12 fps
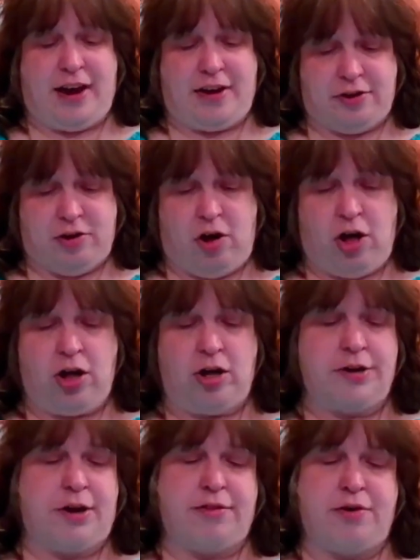and
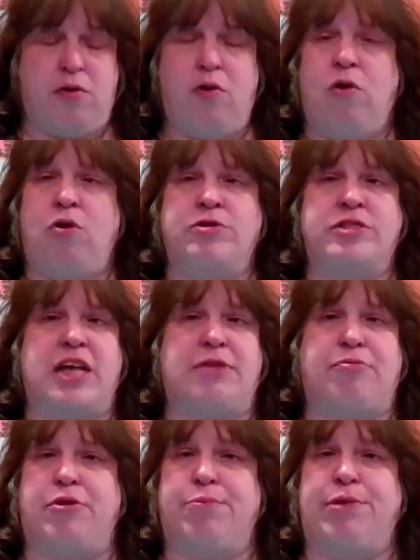gone are the horns
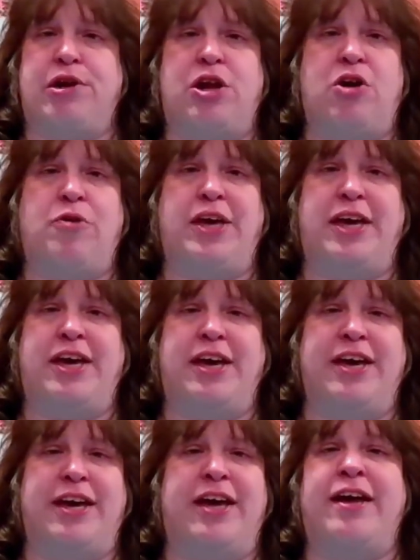that were
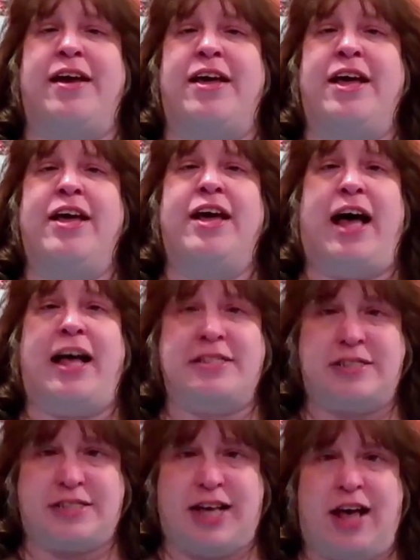blowing, and
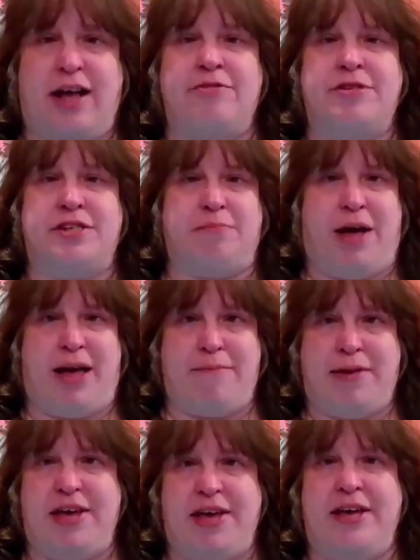sound in my
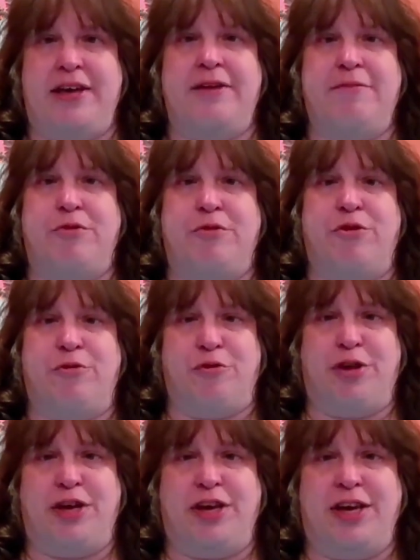
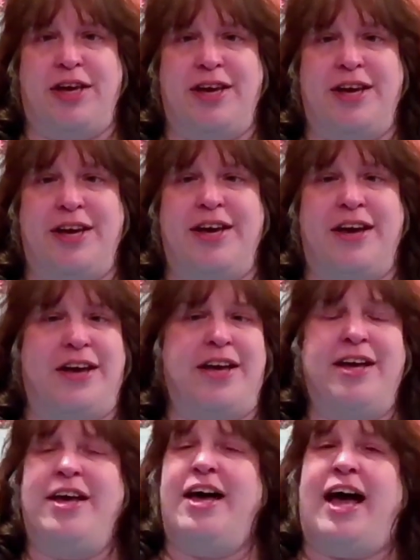memory,
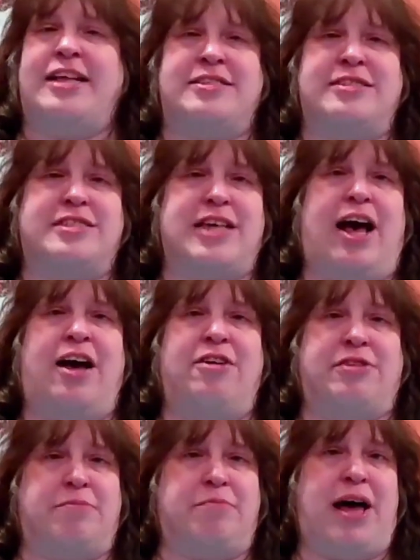and
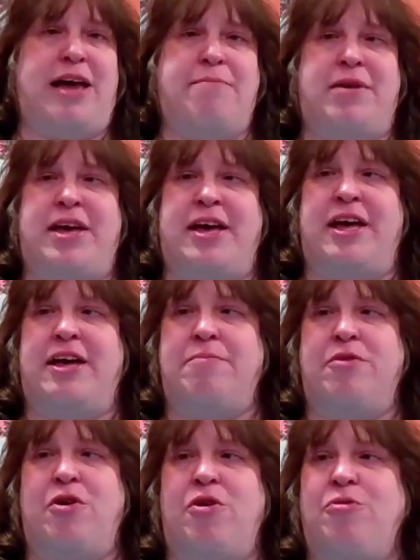sound in my
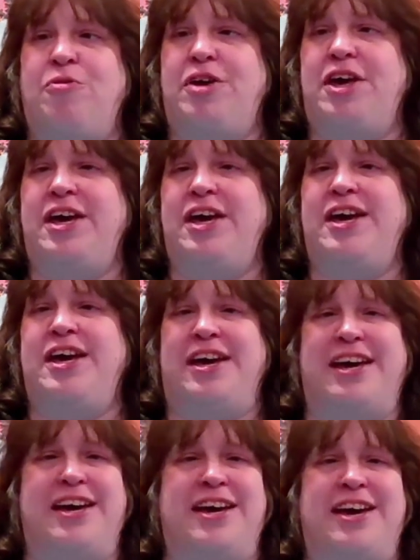
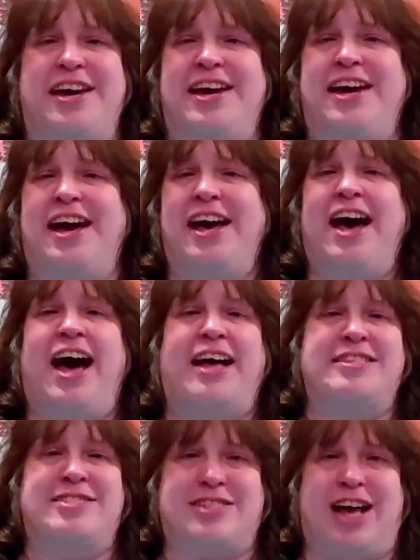memory,
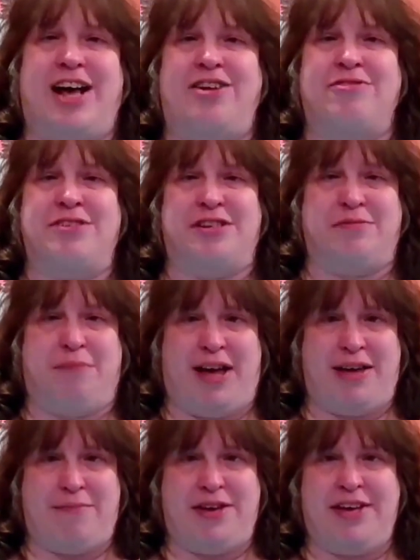and sound in
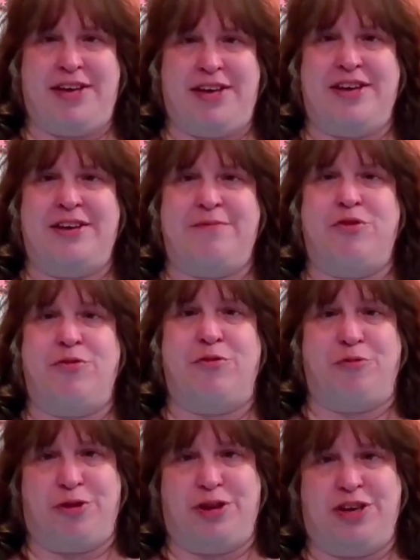my
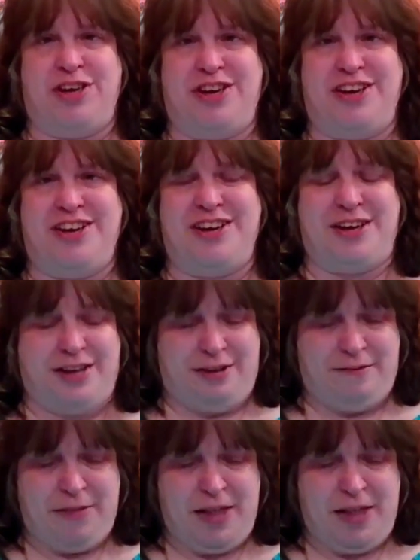memory.